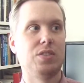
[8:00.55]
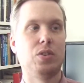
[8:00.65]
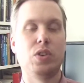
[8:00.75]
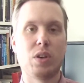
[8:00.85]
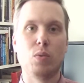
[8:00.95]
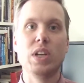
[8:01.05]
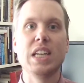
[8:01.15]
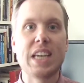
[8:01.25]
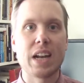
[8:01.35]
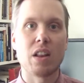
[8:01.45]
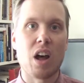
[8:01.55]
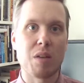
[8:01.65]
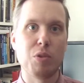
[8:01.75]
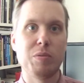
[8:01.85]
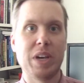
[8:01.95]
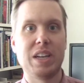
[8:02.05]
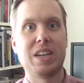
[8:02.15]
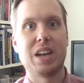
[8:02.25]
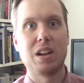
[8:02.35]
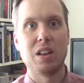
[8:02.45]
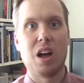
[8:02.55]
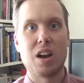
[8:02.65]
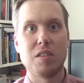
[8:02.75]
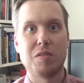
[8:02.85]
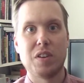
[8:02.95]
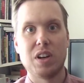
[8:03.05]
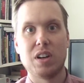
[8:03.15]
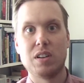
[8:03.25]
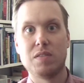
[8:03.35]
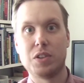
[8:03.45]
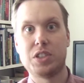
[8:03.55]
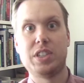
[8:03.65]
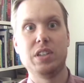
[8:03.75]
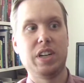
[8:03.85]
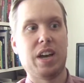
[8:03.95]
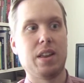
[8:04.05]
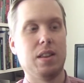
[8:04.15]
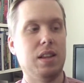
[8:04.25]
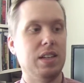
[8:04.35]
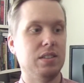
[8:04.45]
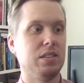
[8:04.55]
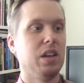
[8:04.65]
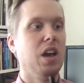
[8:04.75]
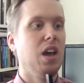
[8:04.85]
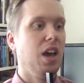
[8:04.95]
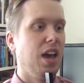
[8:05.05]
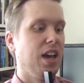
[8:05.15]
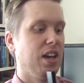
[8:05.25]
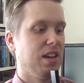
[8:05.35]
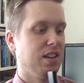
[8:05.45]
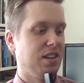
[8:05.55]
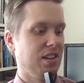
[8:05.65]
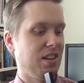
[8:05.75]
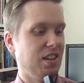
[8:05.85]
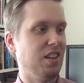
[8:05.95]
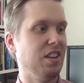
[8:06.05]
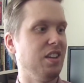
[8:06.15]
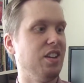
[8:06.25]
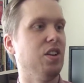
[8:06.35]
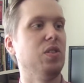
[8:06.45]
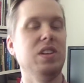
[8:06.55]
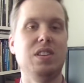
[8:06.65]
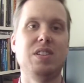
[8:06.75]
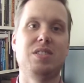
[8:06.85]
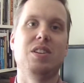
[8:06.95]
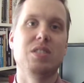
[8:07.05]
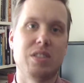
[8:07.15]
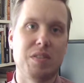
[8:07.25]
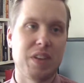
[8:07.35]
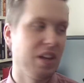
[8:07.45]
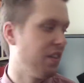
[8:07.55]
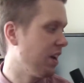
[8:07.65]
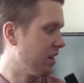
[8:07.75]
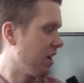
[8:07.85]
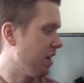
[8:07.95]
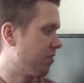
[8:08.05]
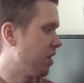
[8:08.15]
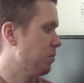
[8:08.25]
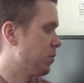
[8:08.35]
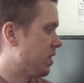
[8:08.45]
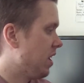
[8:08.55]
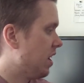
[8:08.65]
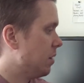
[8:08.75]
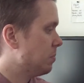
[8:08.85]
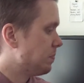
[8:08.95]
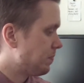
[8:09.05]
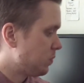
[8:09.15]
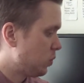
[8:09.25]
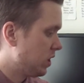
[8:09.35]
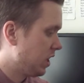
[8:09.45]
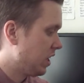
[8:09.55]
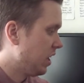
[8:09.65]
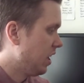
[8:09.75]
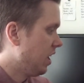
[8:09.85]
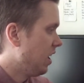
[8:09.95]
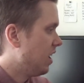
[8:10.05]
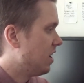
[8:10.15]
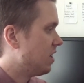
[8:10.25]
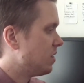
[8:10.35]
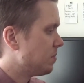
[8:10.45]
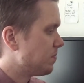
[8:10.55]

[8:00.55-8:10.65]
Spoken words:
so you can really get a lot of movement and get a lot of versatility out of the lens. And, this is all stuff that kind of comes with time, really. I